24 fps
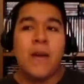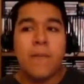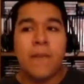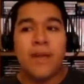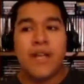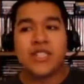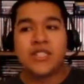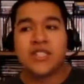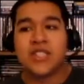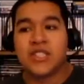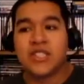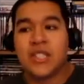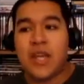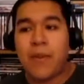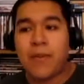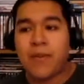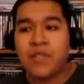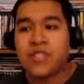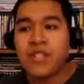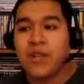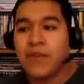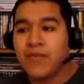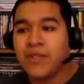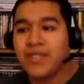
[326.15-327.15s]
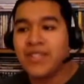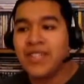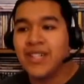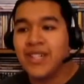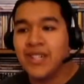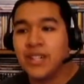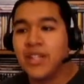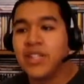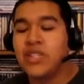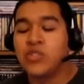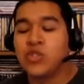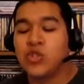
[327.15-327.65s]
because that's how much I
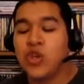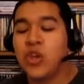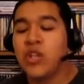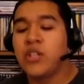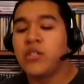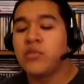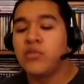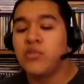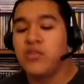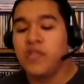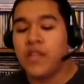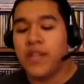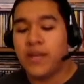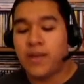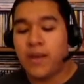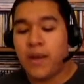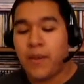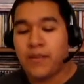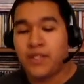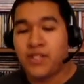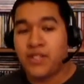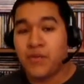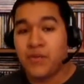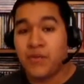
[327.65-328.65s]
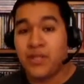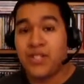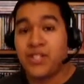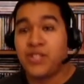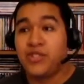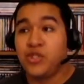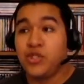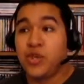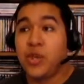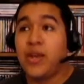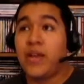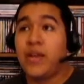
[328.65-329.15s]
really enjoy the movie and how much I really
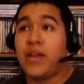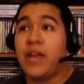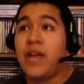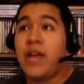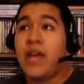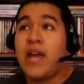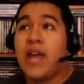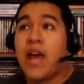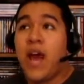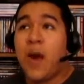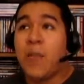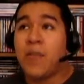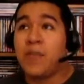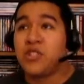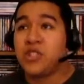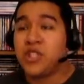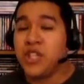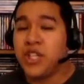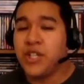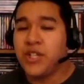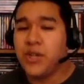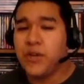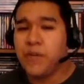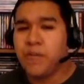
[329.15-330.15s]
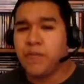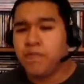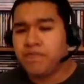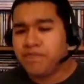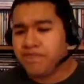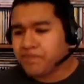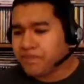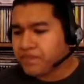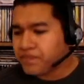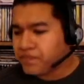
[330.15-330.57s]
enjoy Al Pacino.